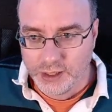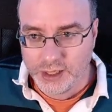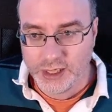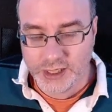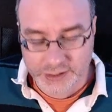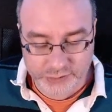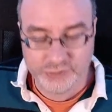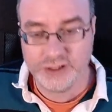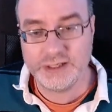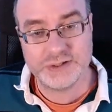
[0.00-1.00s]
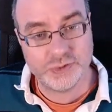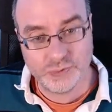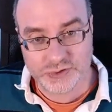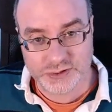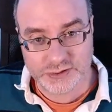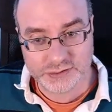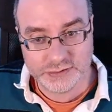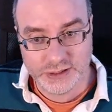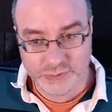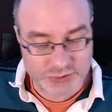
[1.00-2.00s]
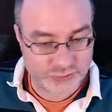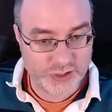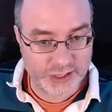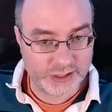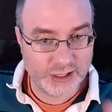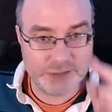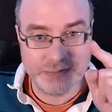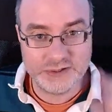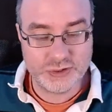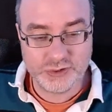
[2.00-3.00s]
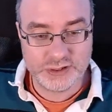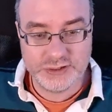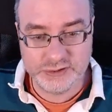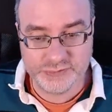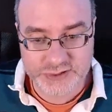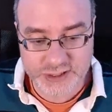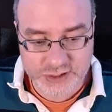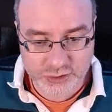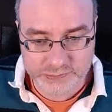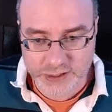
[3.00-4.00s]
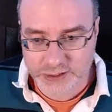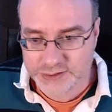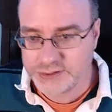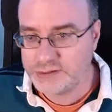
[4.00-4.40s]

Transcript: And I realized I wasn't. He was right. I'd been talking to you for 6 whole minutes.